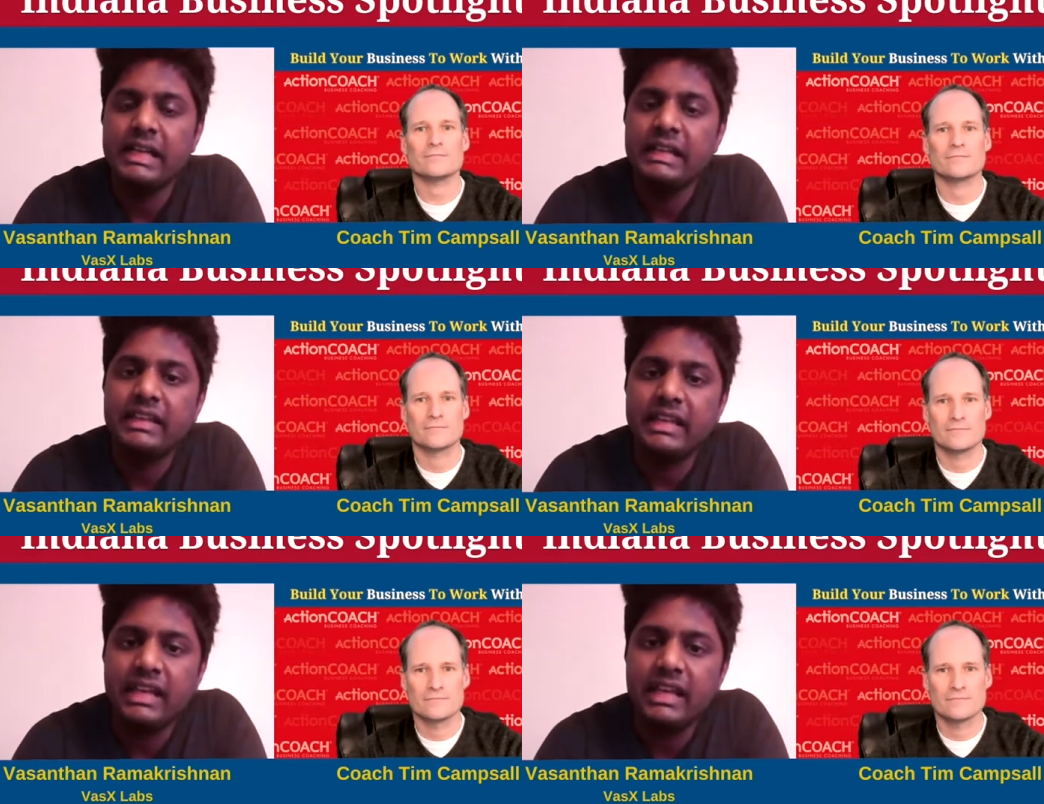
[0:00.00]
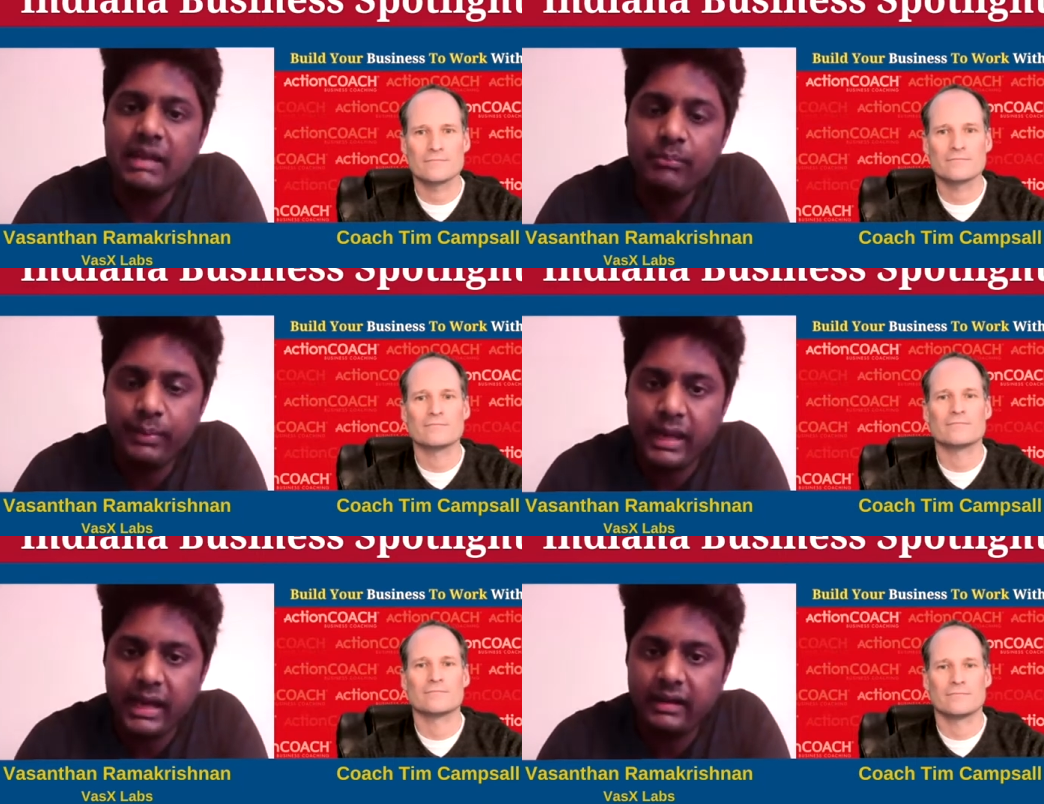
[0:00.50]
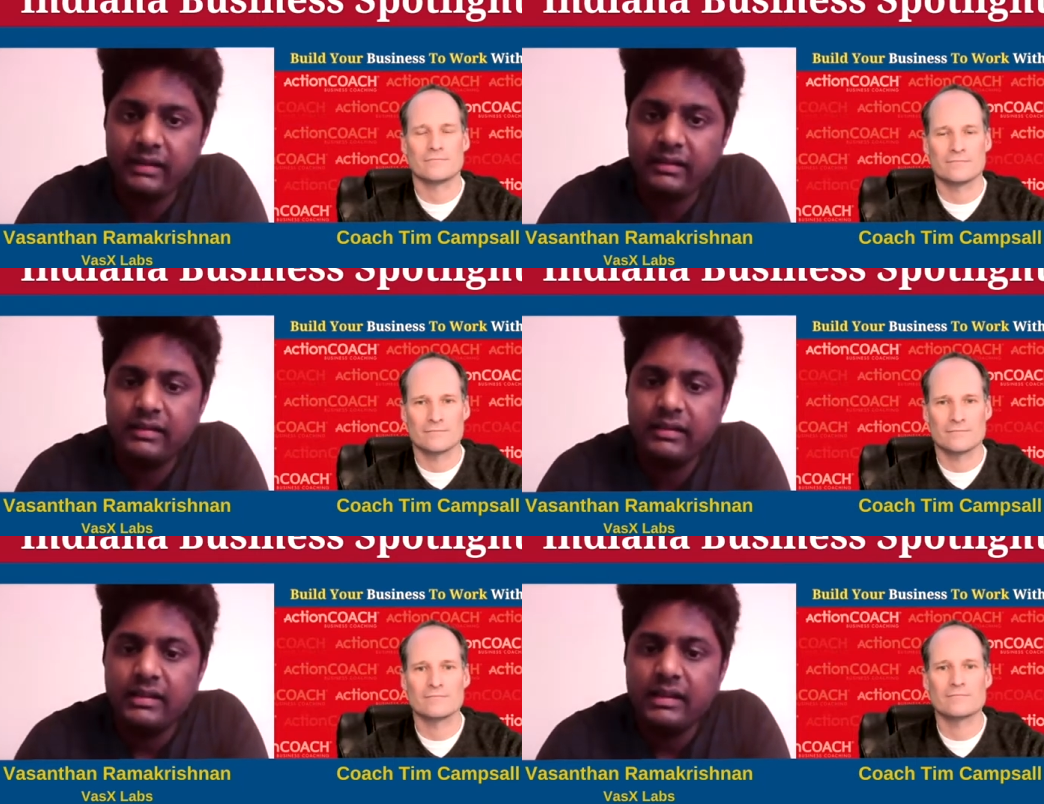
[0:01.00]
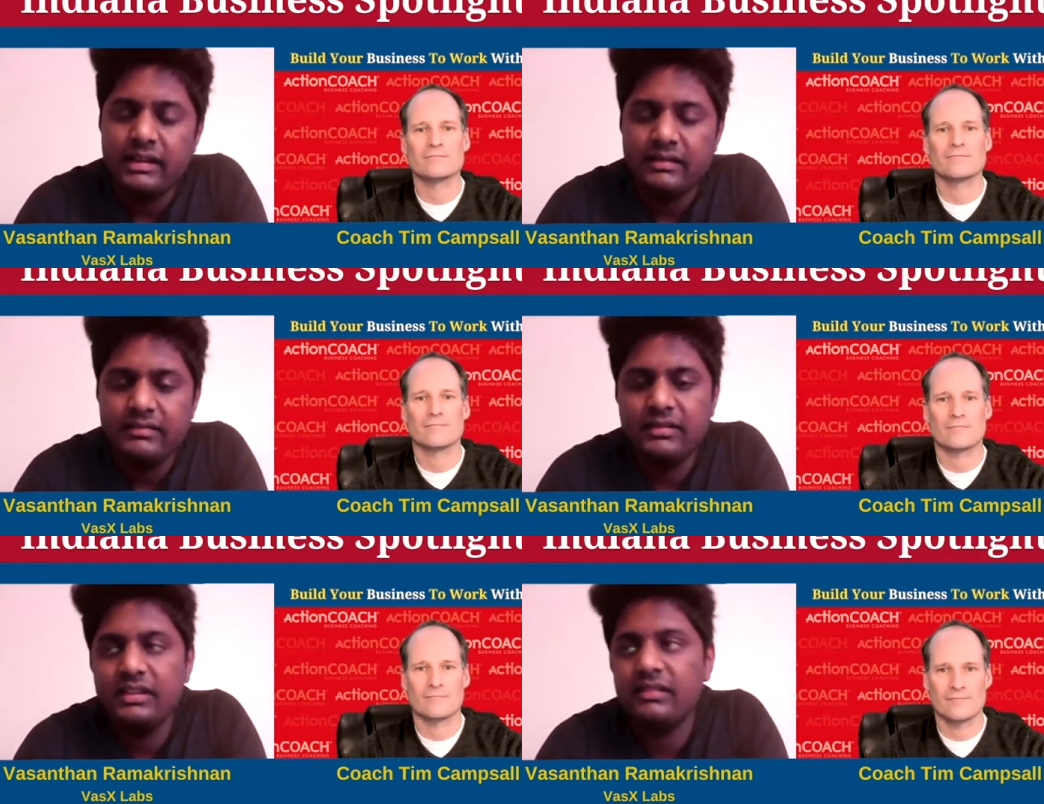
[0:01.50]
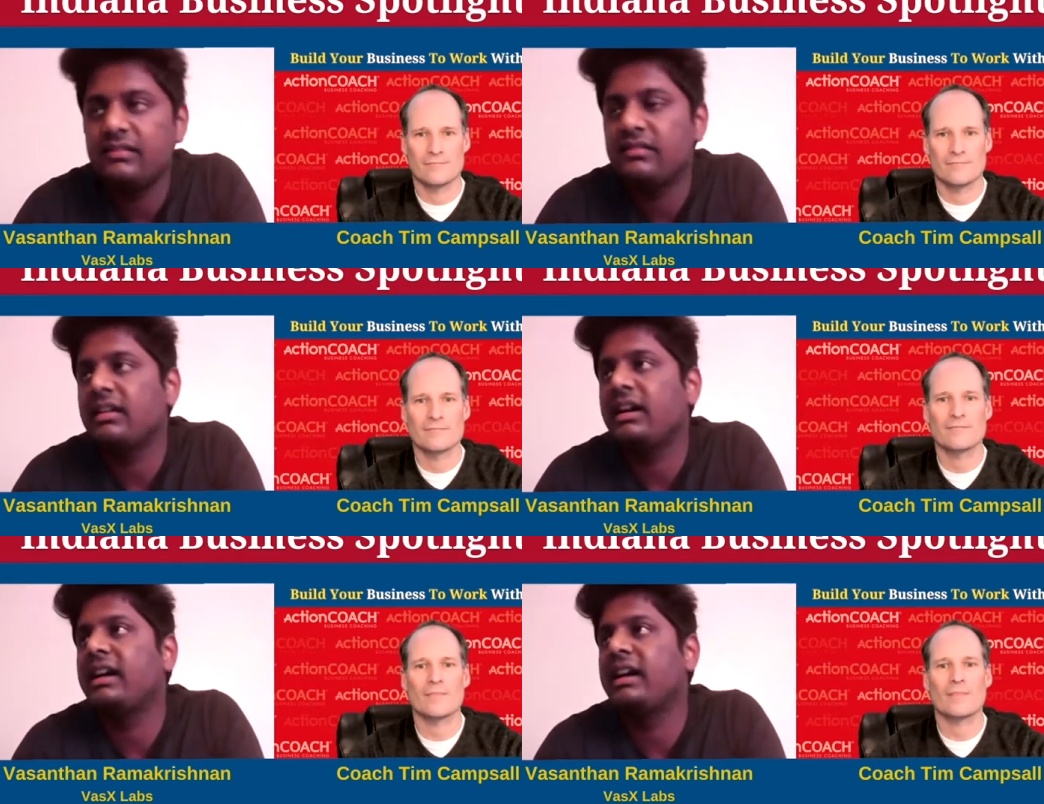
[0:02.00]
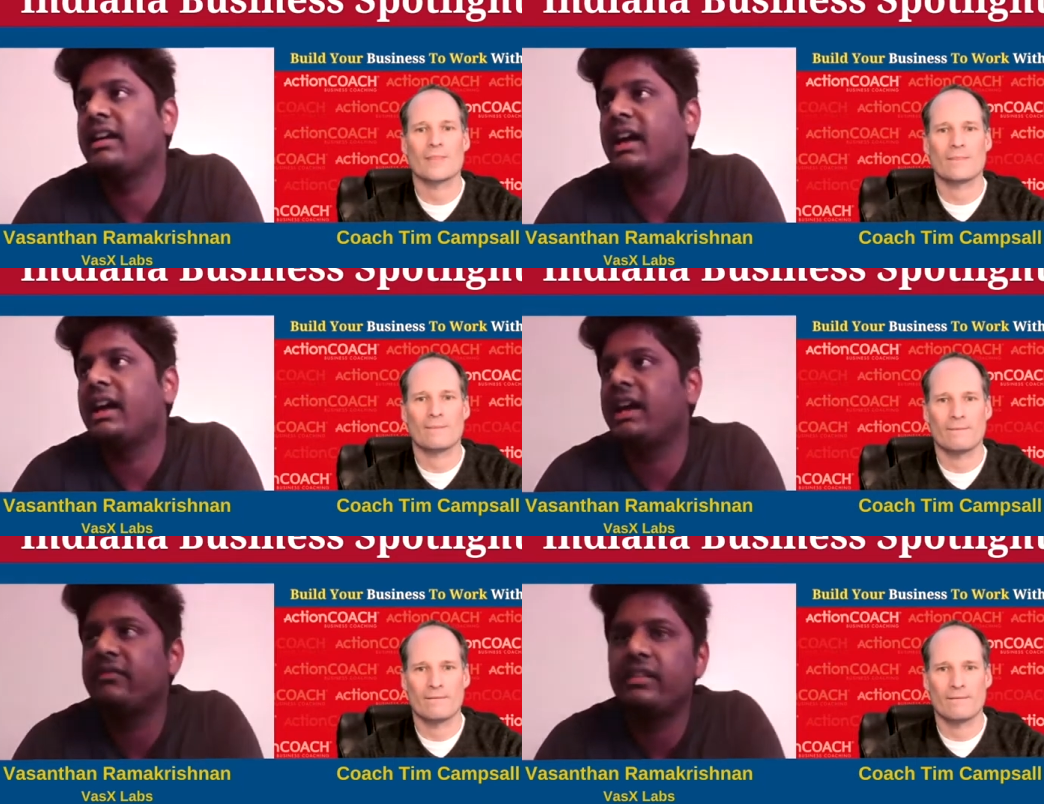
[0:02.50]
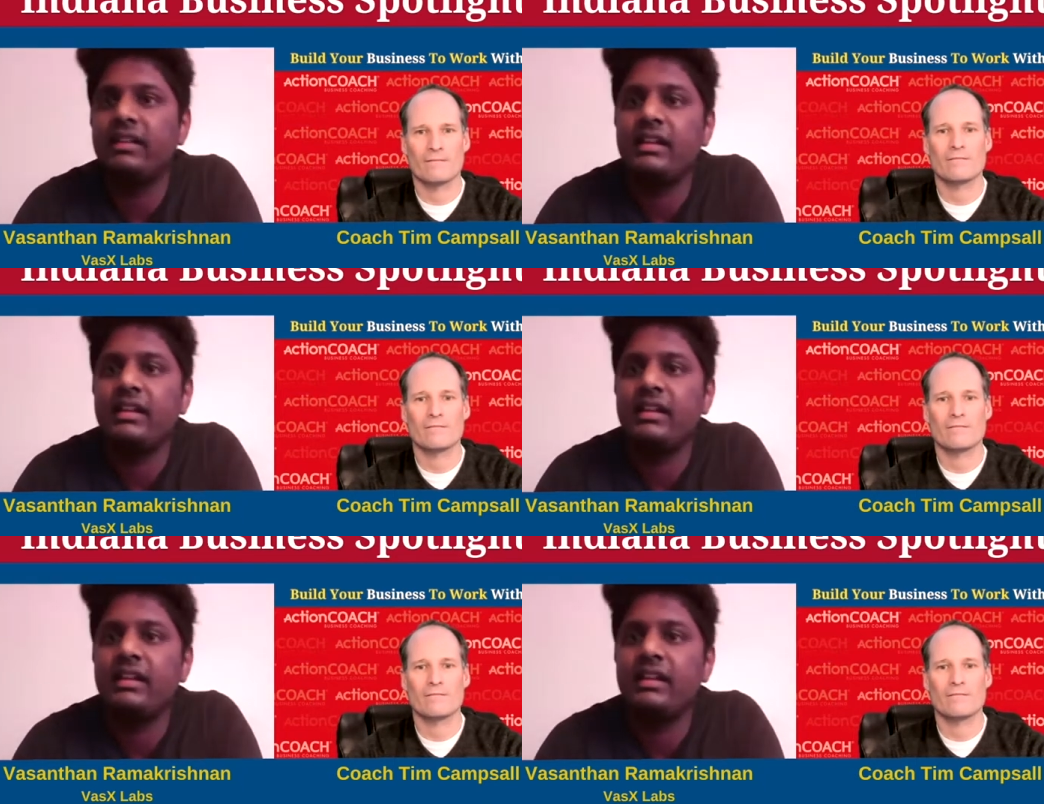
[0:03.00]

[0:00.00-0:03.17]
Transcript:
Speaker 1: the impact. And since I have a,